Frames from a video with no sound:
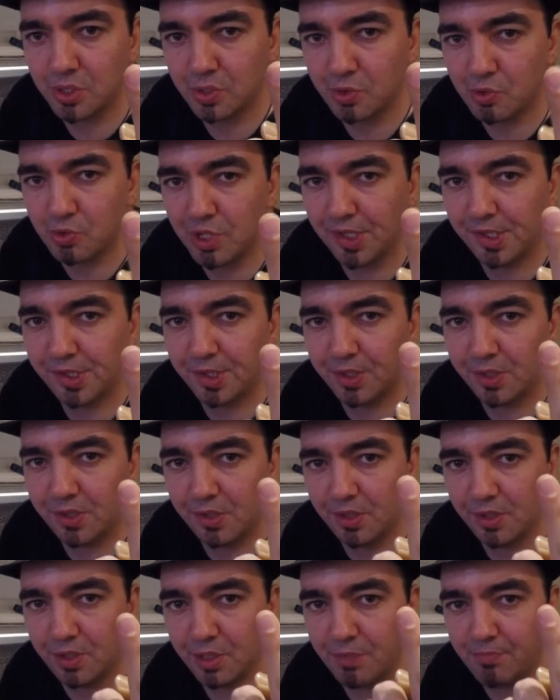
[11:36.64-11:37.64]
trust
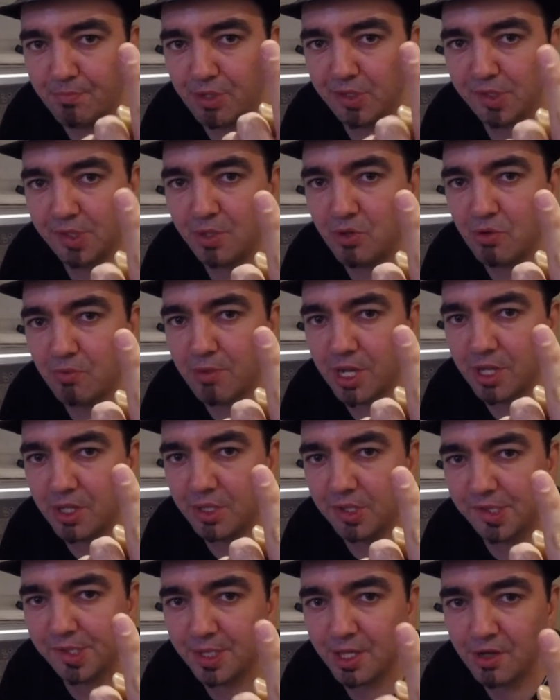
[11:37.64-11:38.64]
the person you're buying
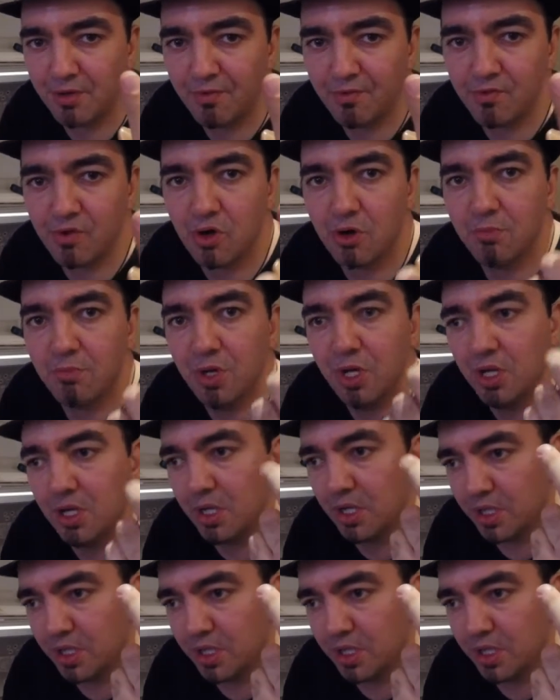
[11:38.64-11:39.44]
the snake from,